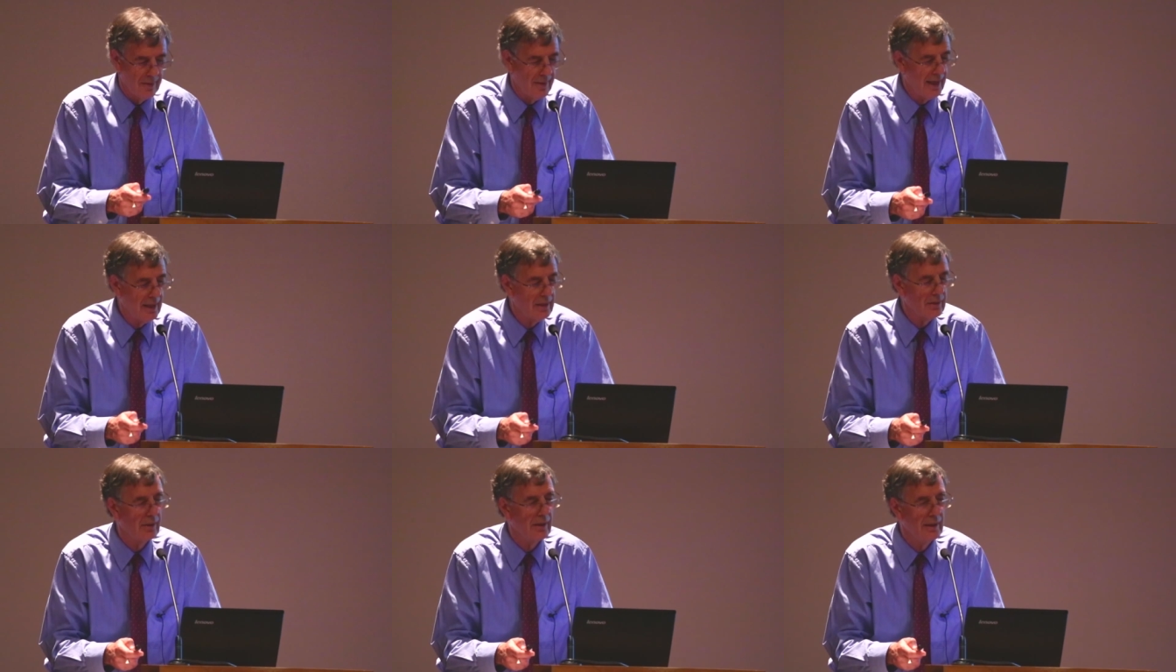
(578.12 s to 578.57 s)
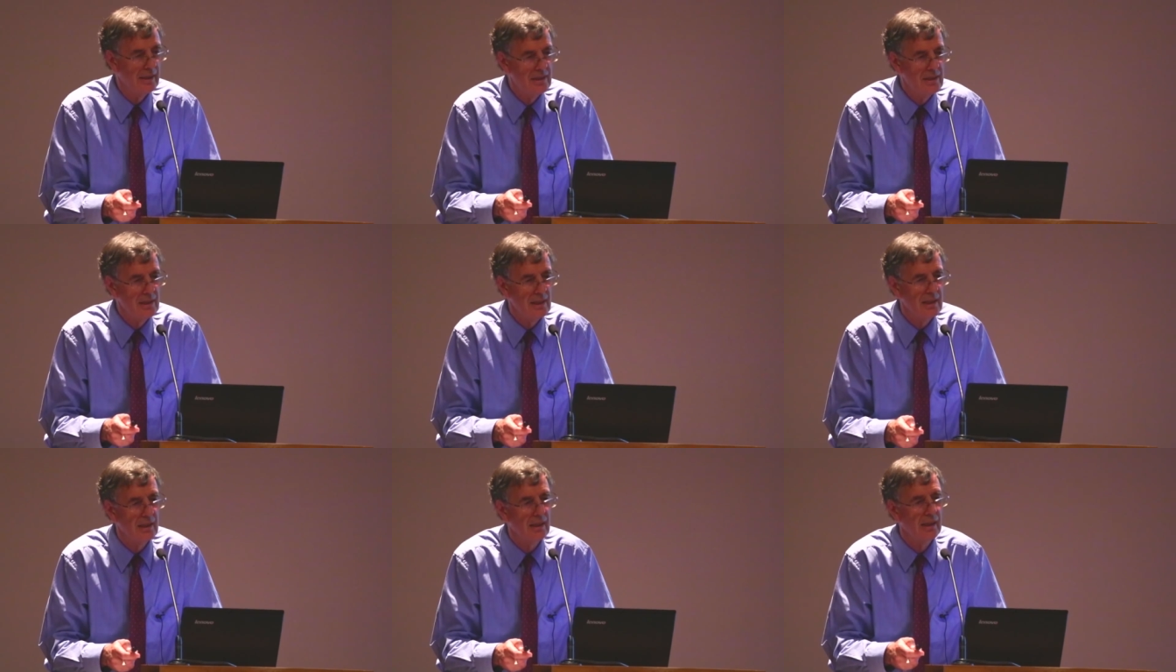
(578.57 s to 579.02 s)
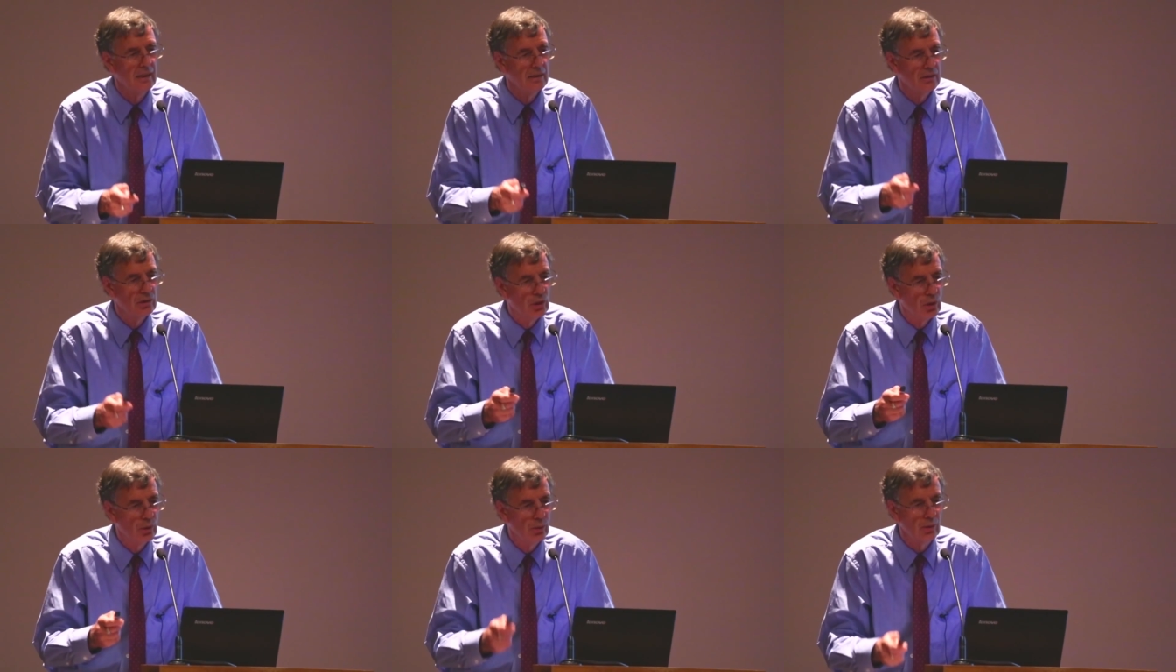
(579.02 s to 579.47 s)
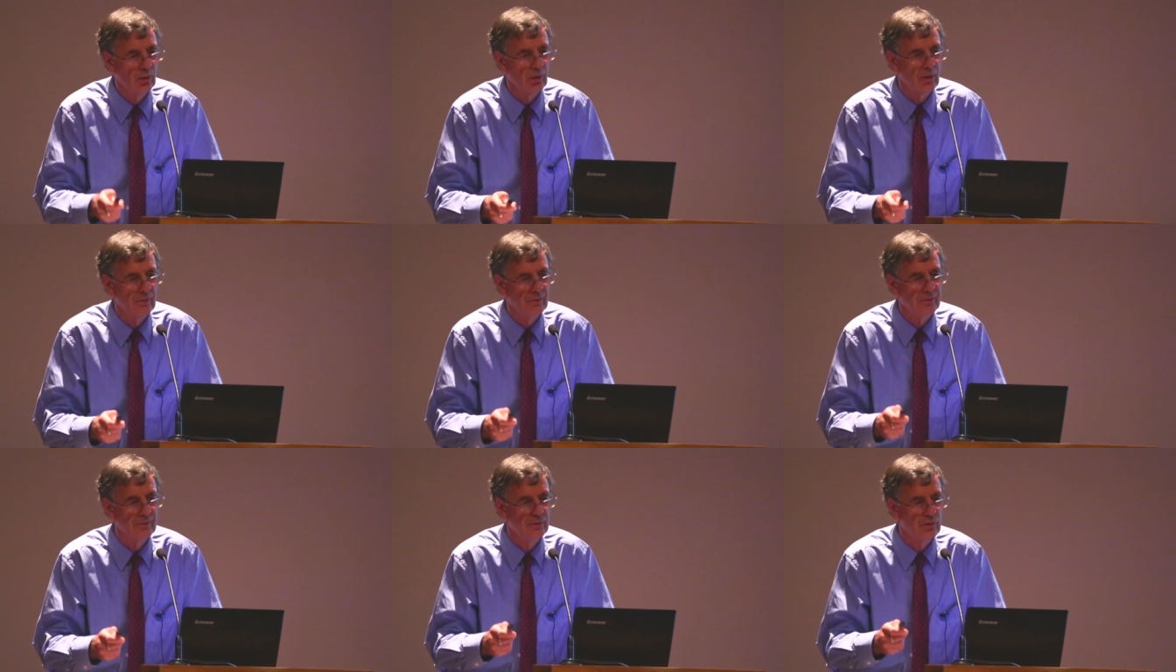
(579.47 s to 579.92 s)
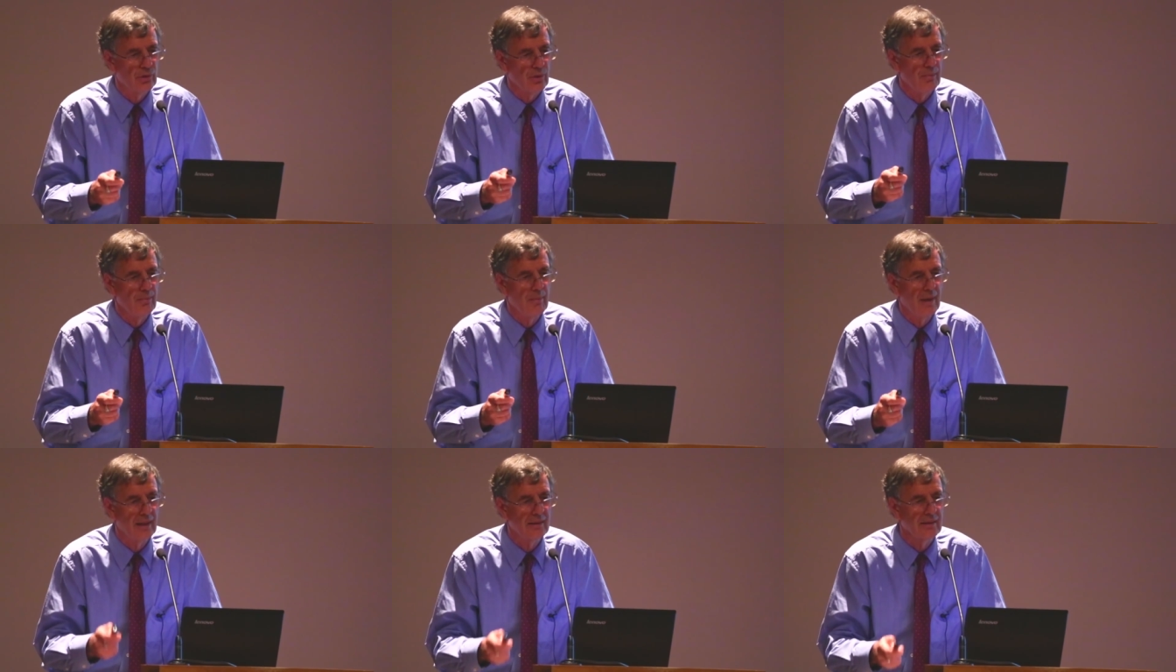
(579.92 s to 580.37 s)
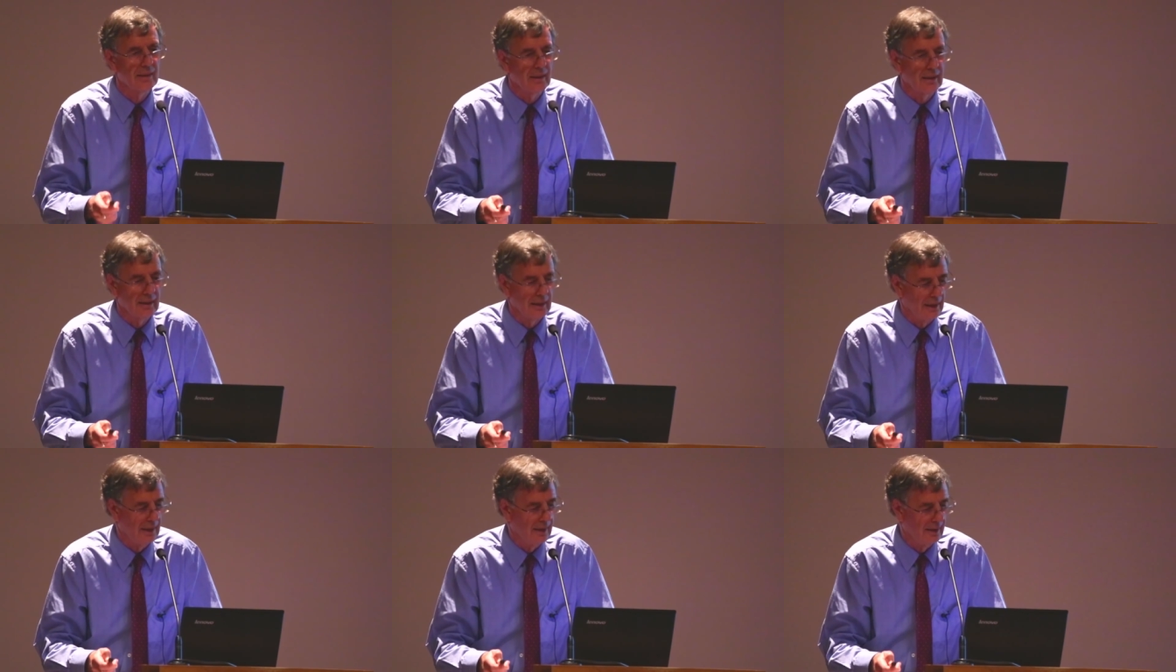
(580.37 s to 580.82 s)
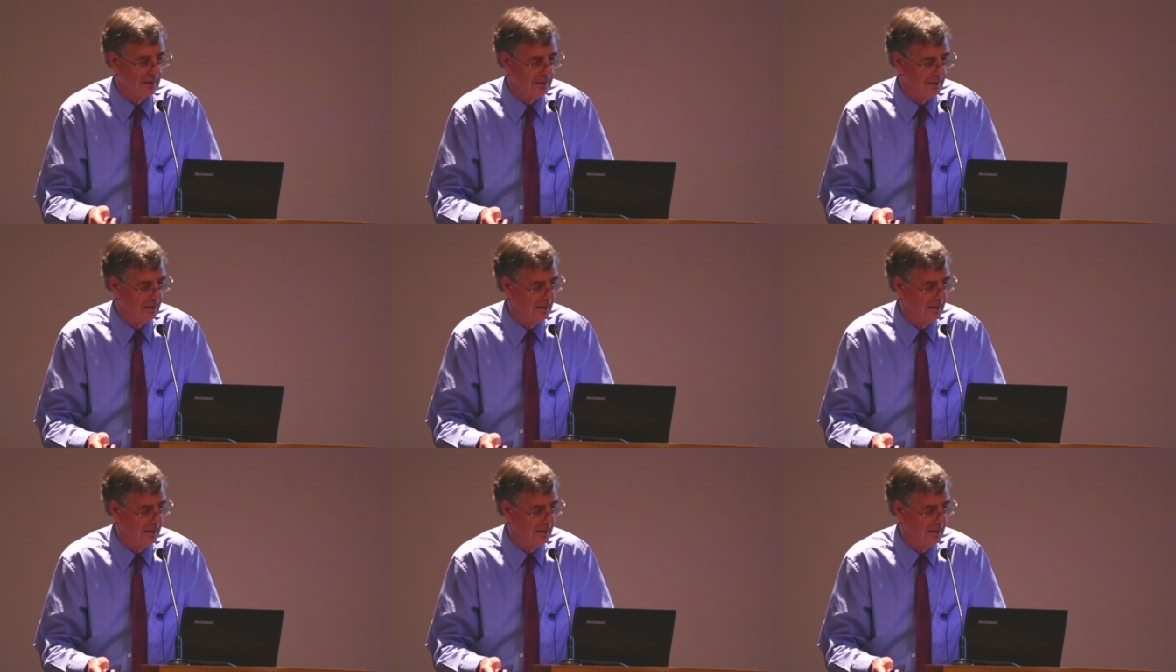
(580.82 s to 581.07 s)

That idea took off dramatically.